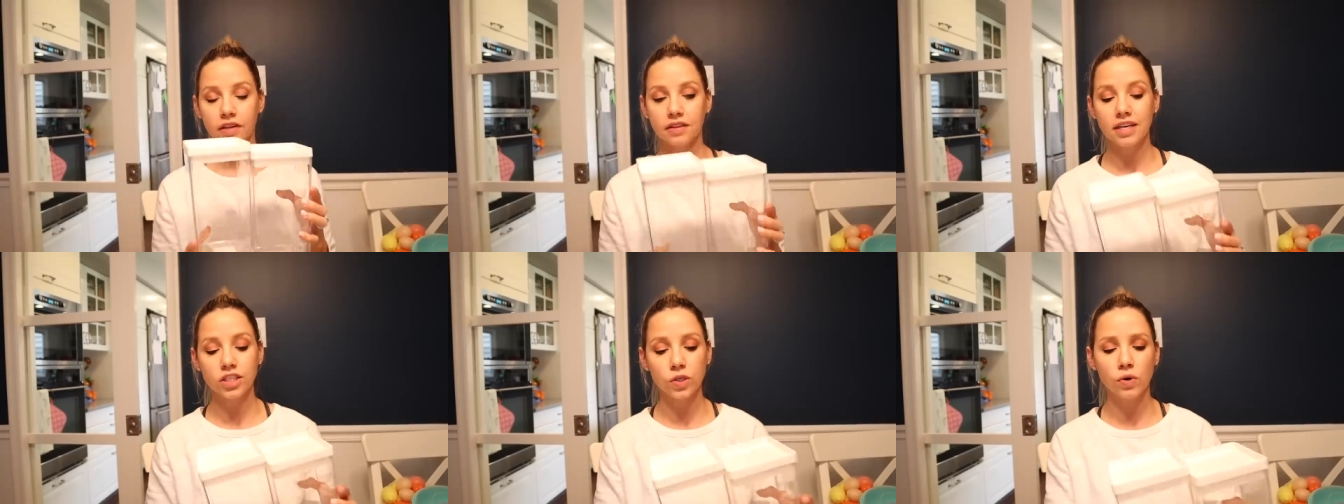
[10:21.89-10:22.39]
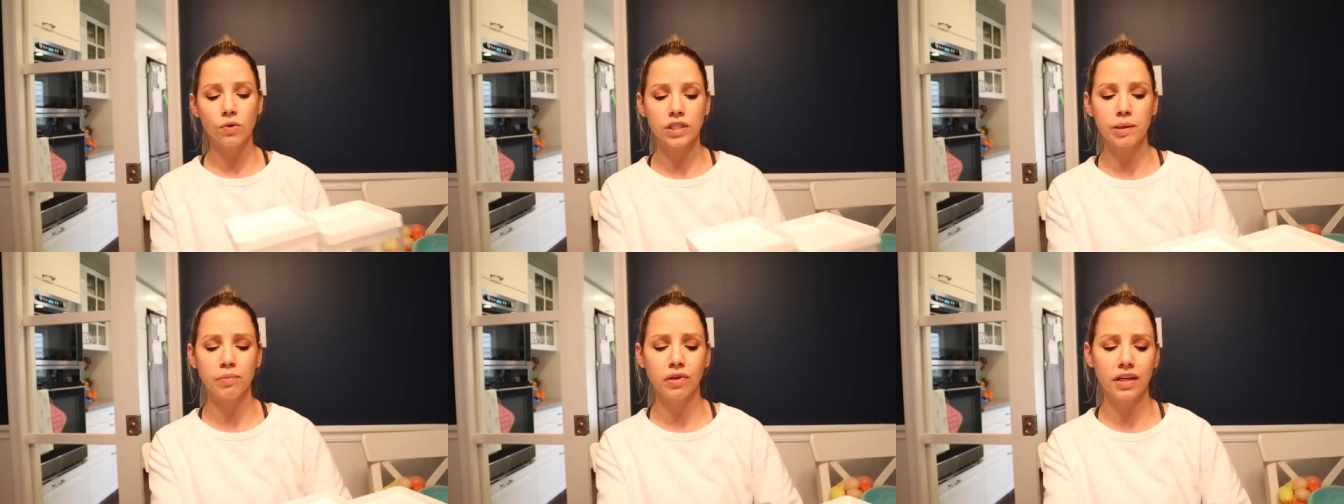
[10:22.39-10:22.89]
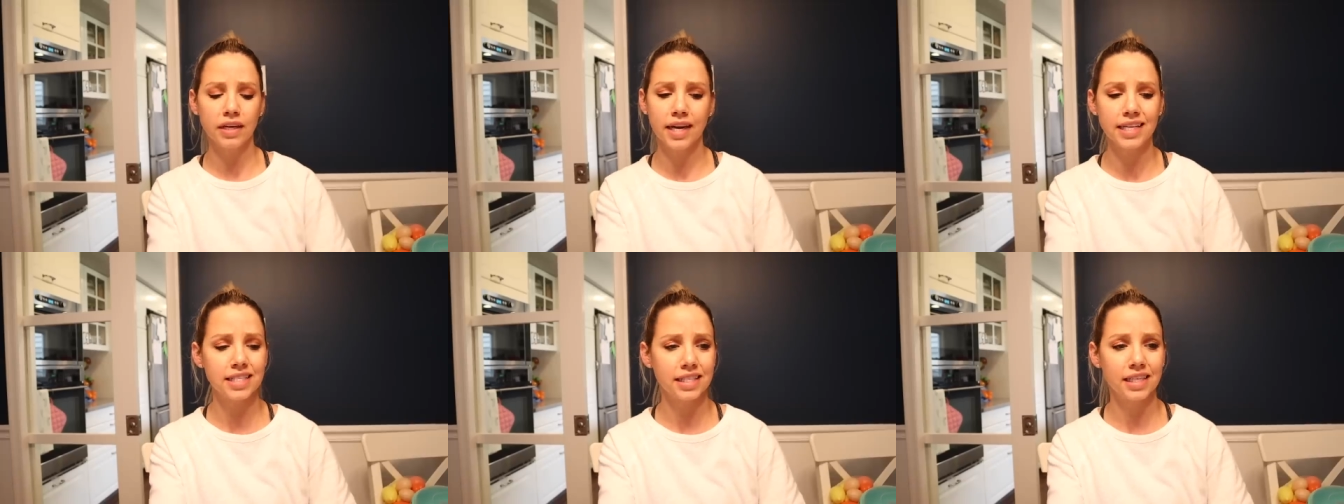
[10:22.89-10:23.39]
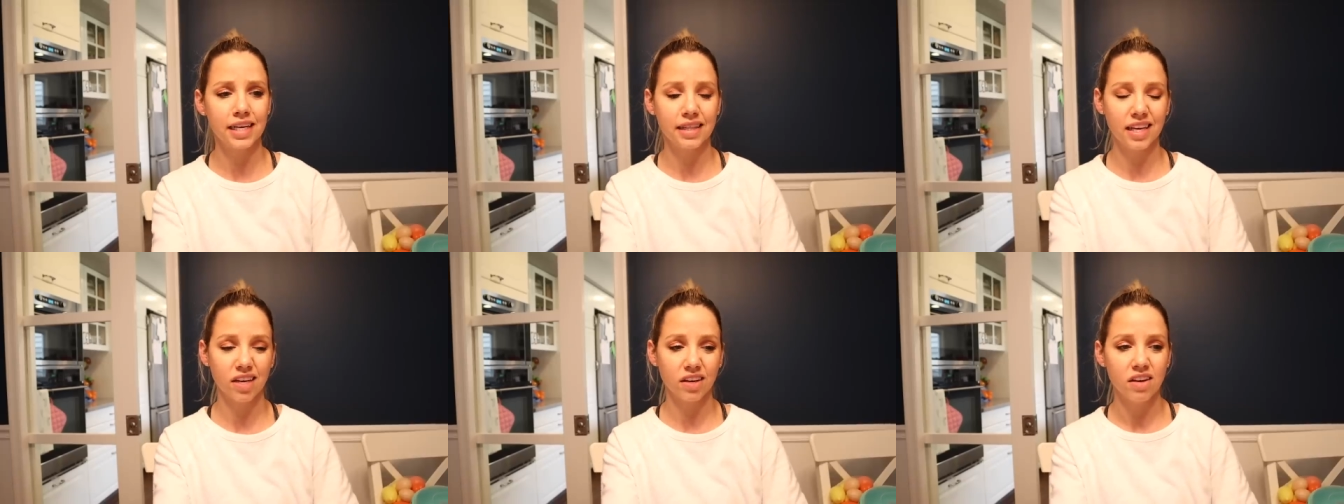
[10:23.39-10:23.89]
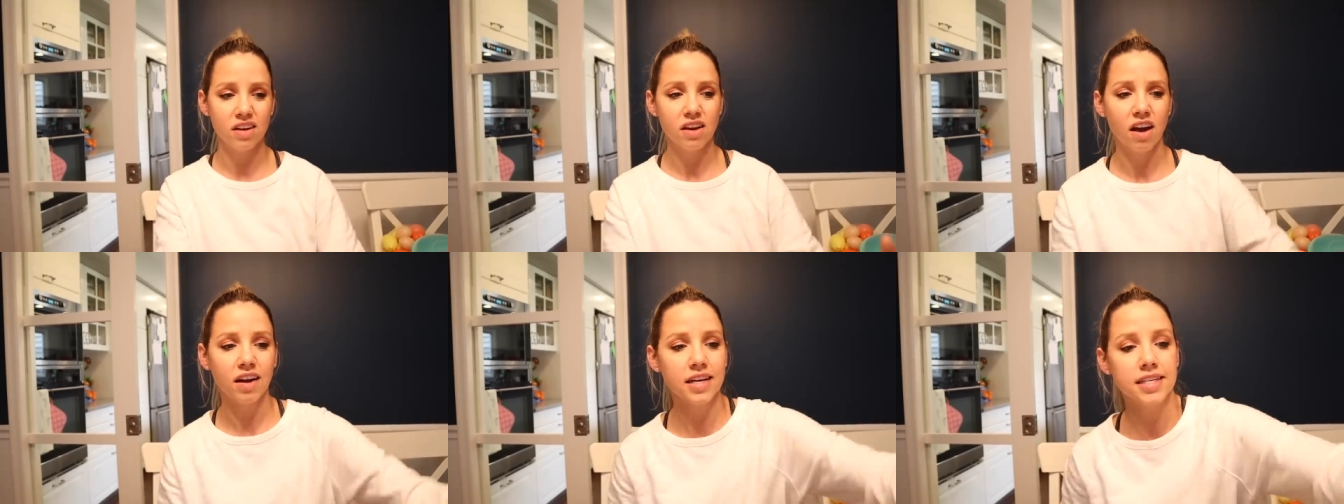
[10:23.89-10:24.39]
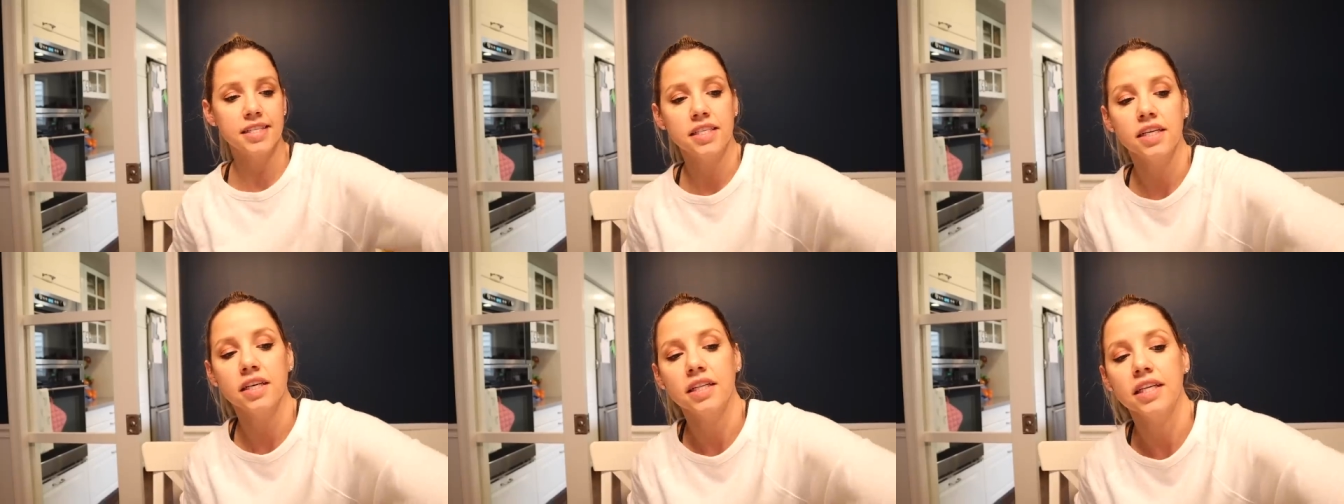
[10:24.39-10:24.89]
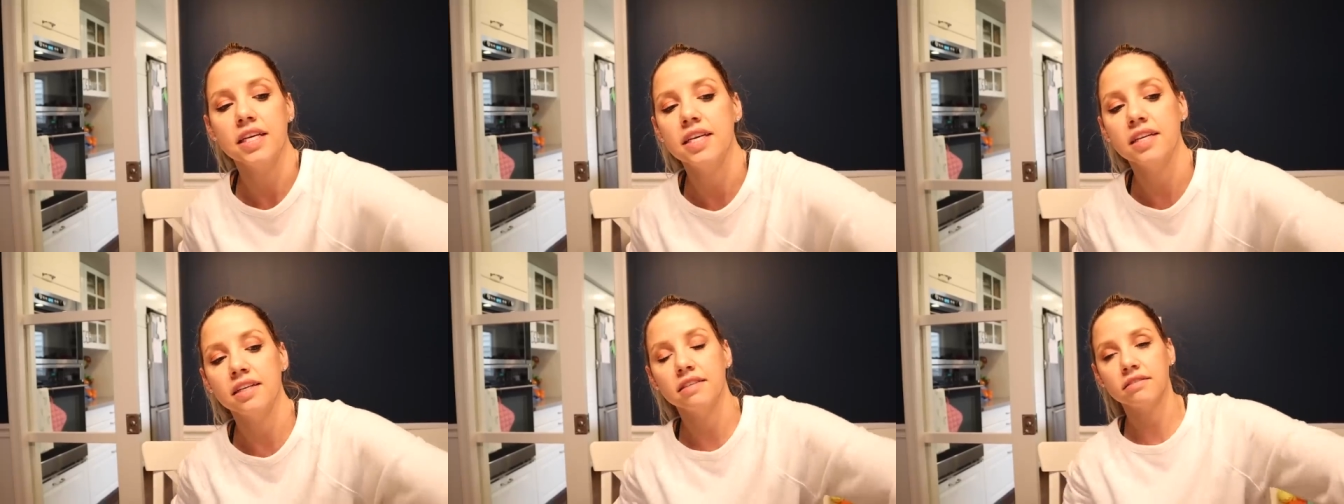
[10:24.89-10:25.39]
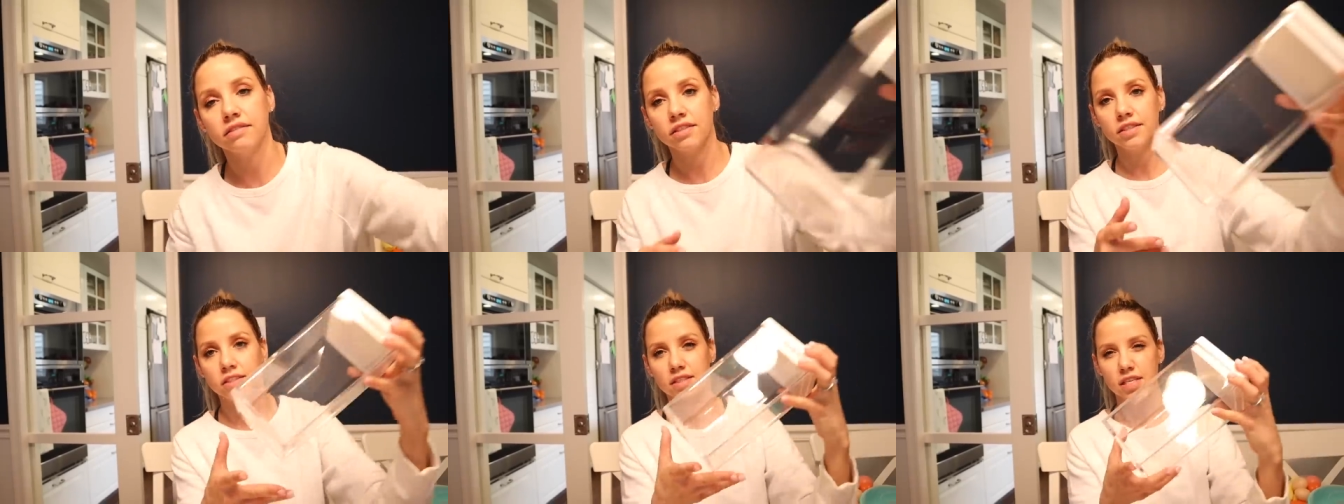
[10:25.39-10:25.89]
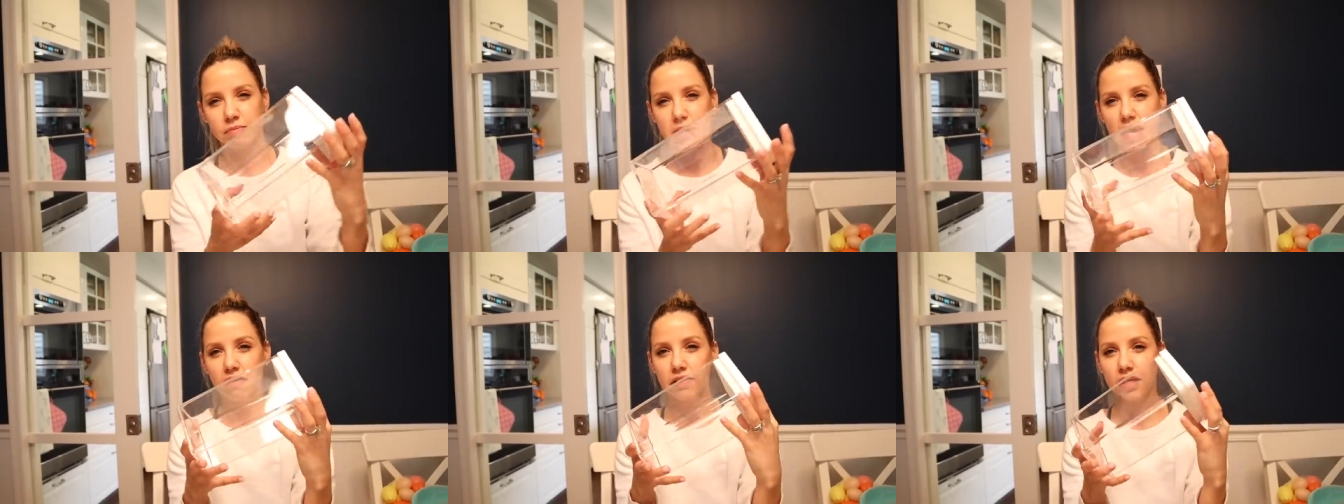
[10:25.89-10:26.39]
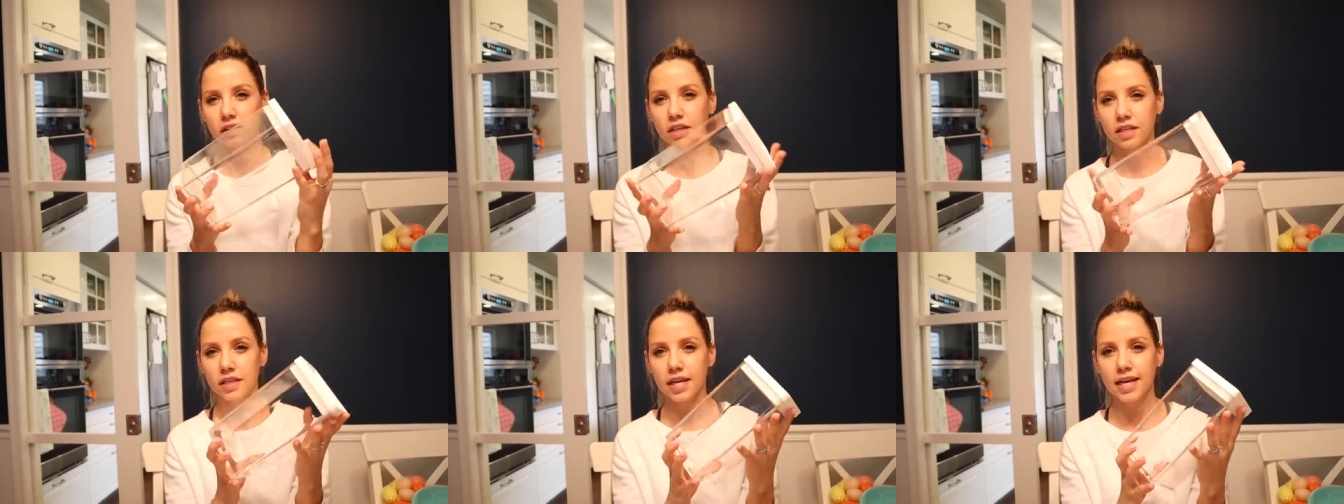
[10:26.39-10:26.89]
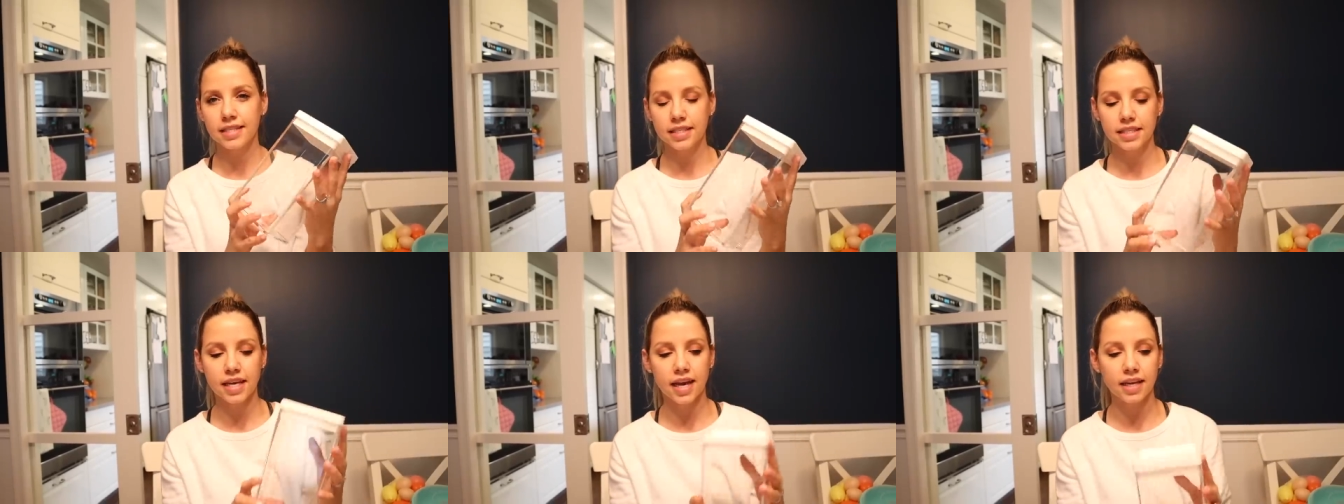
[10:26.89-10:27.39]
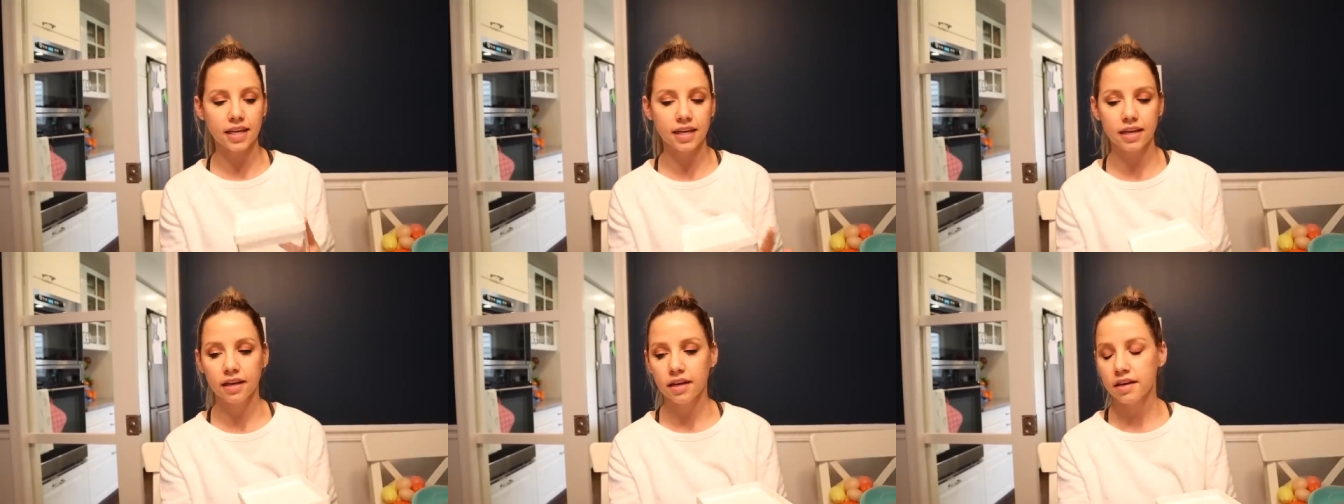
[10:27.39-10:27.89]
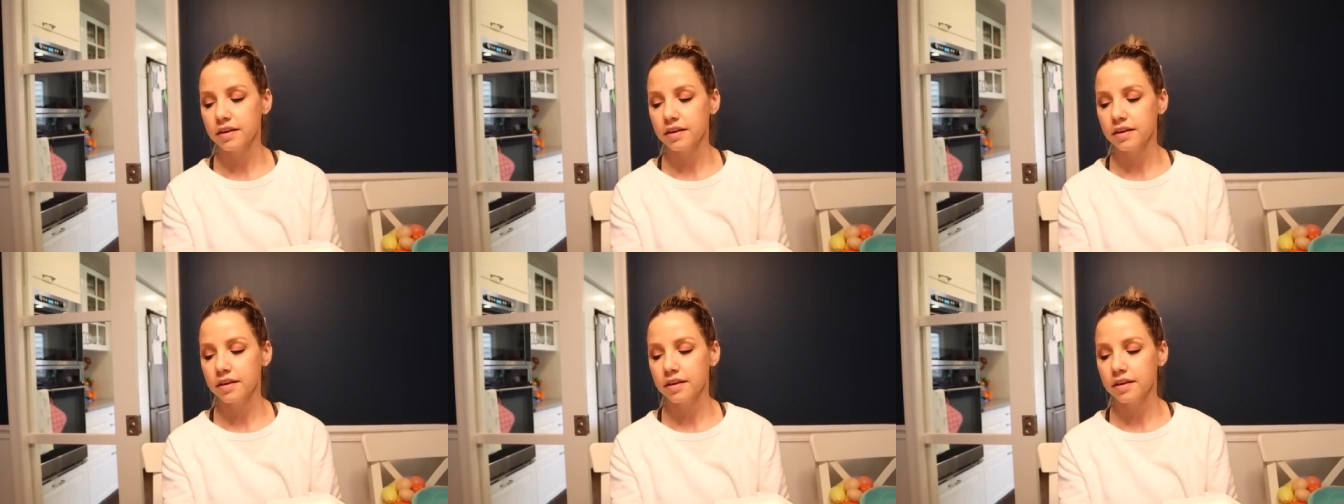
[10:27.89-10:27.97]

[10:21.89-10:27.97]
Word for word: they do hold up really nicely and they are easy to clean and just make everything look nice and tidy.